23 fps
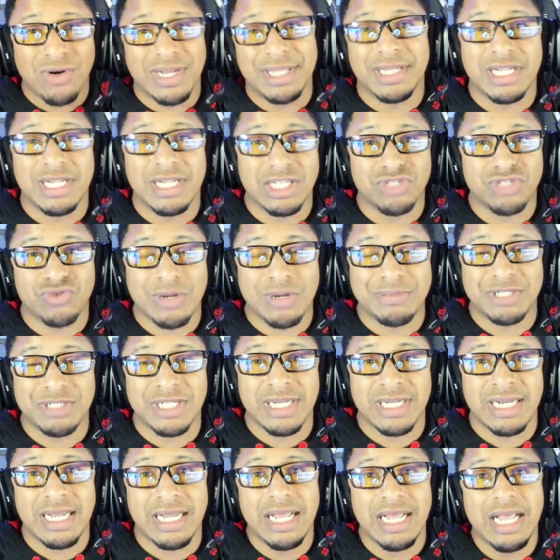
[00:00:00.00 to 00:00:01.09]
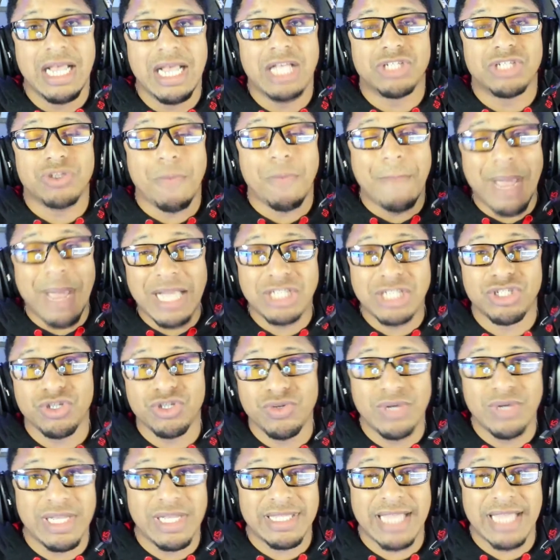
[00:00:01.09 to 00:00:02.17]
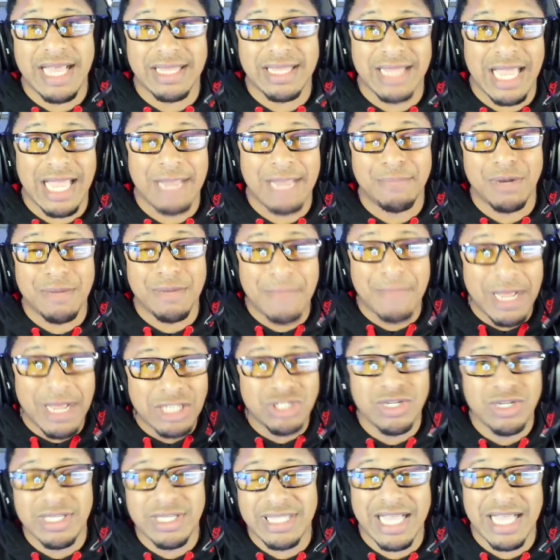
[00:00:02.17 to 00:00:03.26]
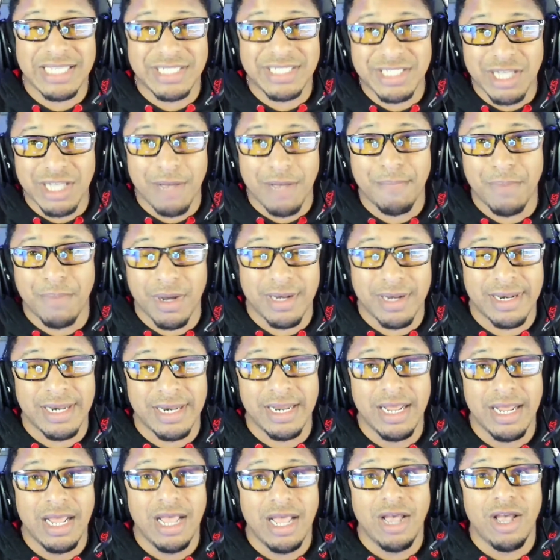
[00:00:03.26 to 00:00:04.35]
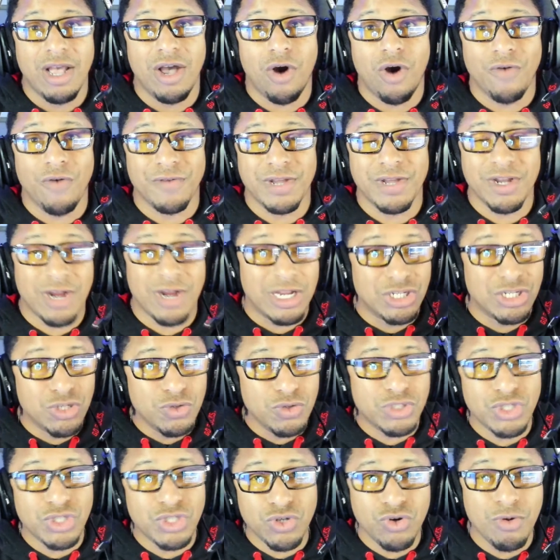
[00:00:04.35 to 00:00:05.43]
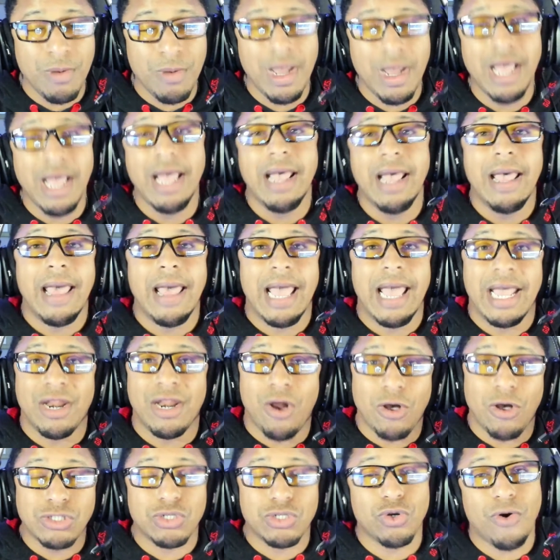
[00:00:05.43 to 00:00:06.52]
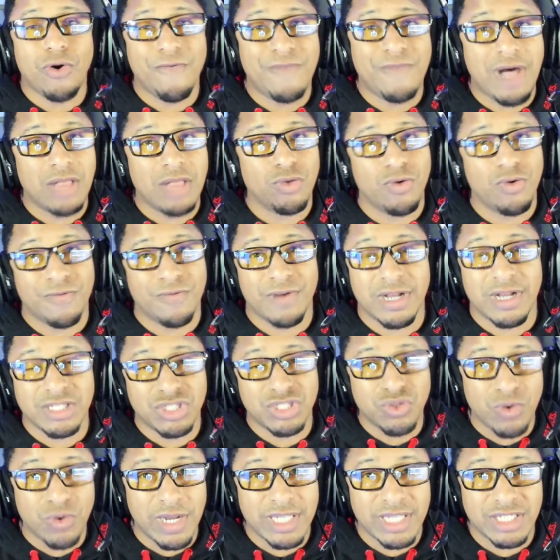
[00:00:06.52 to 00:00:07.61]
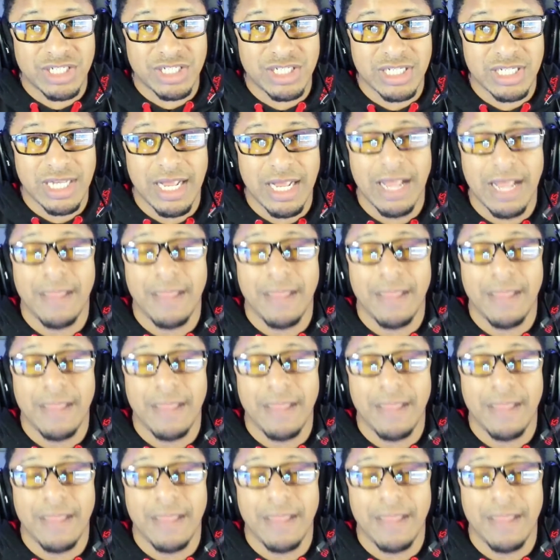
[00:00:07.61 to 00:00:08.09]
in the description. So make sure you hit that like button, make sure you hit that sub button over here on YouTube, and also go follow over on Twitch.